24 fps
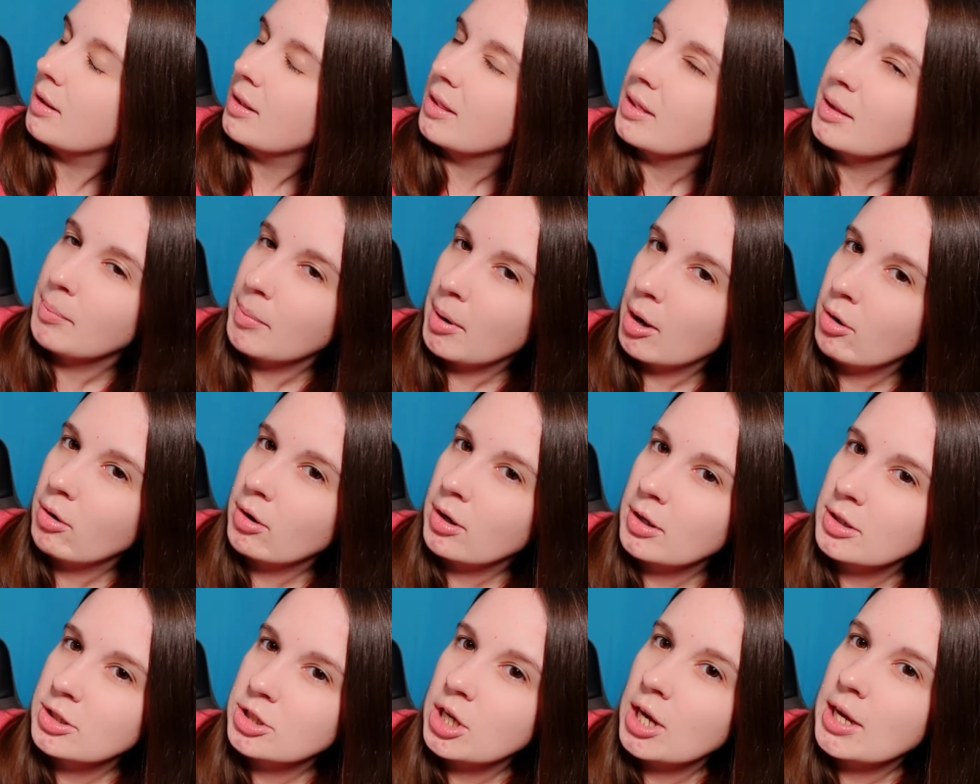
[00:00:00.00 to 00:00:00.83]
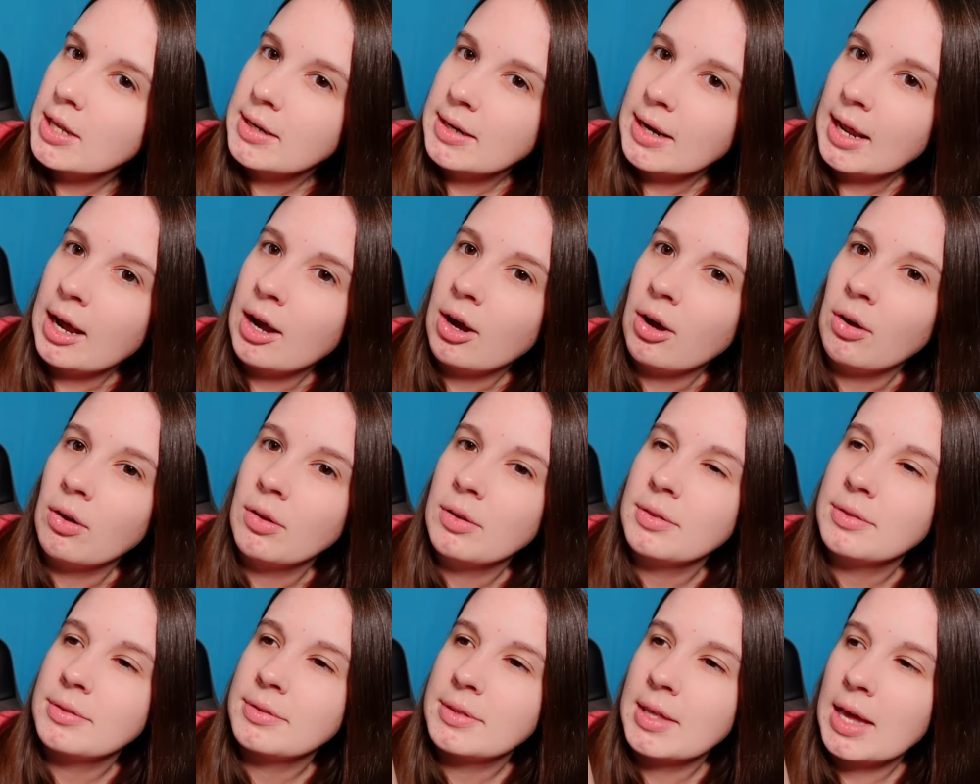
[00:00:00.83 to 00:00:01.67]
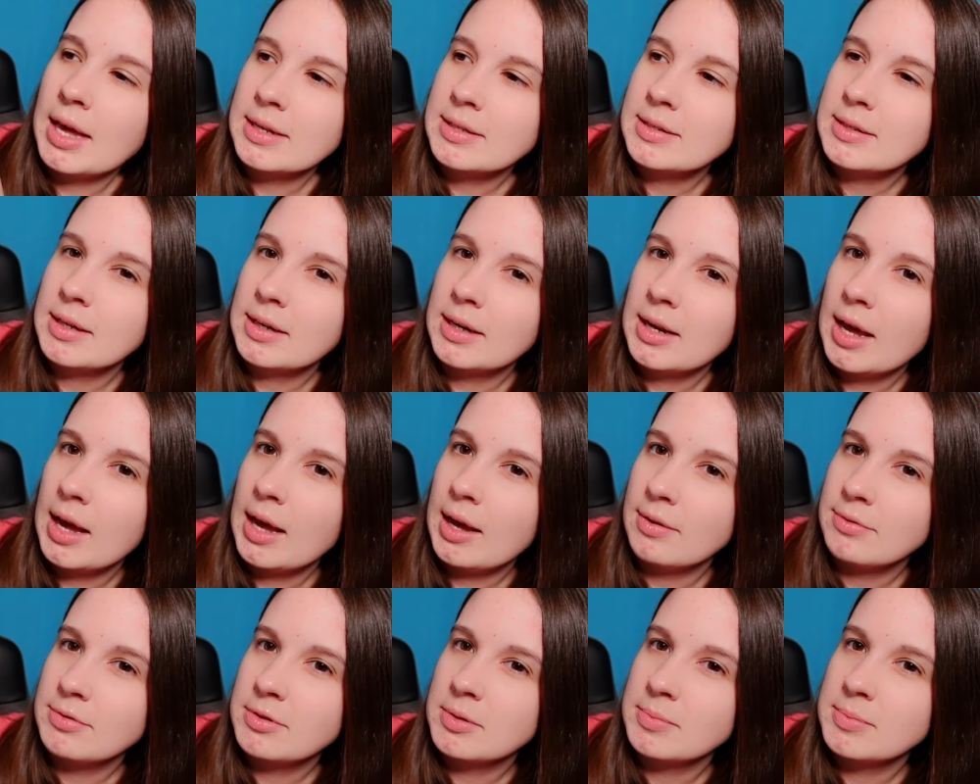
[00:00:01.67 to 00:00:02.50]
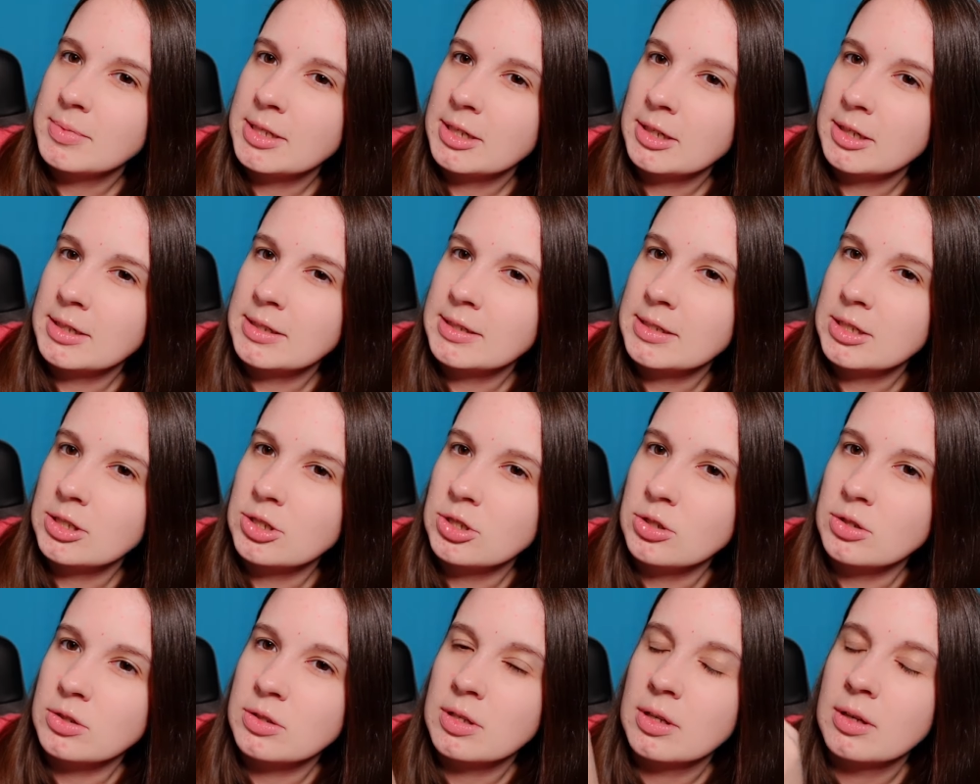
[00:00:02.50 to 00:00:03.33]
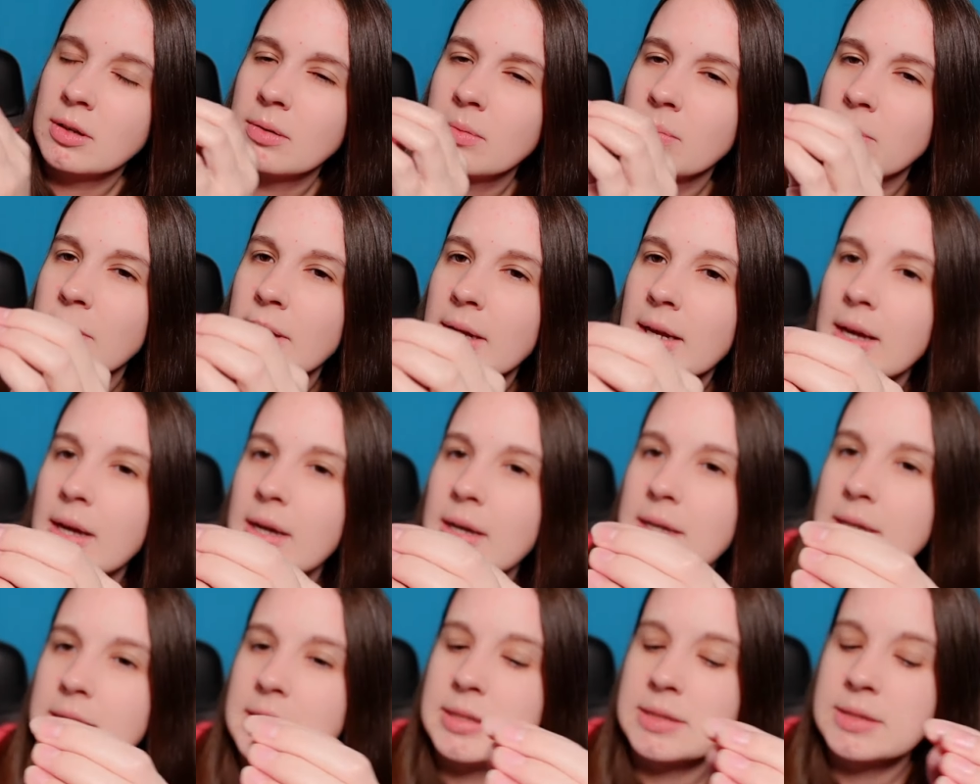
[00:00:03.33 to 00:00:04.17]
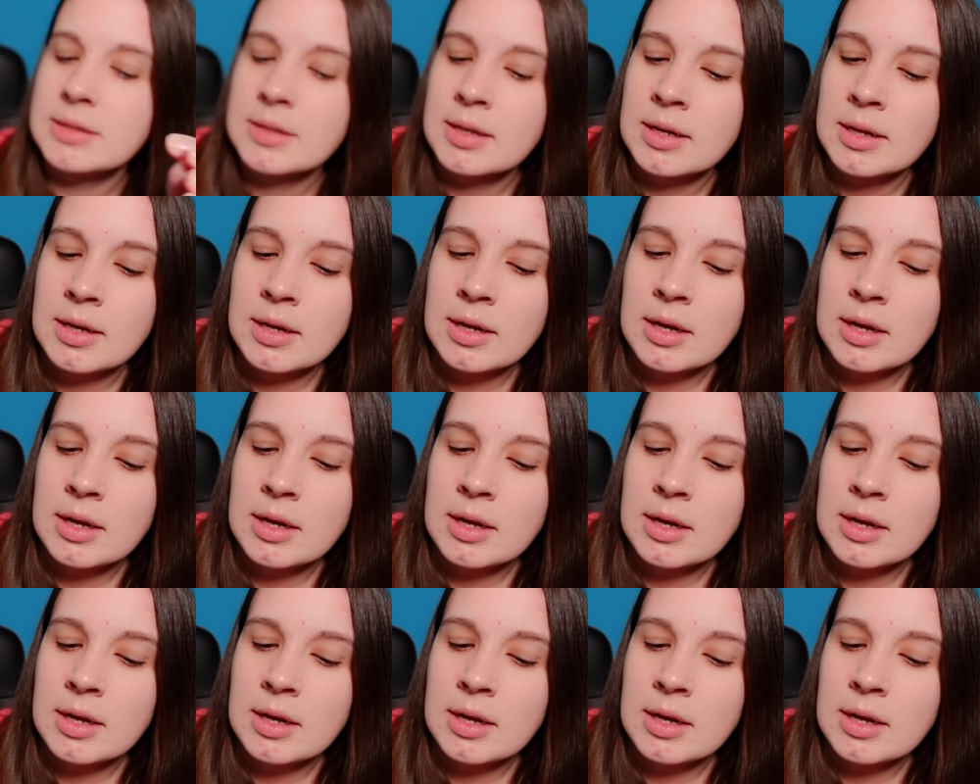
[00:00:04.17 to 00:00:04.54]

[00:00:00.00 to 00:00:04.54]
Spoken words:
The motor jutting out, that's going to have some serious issues because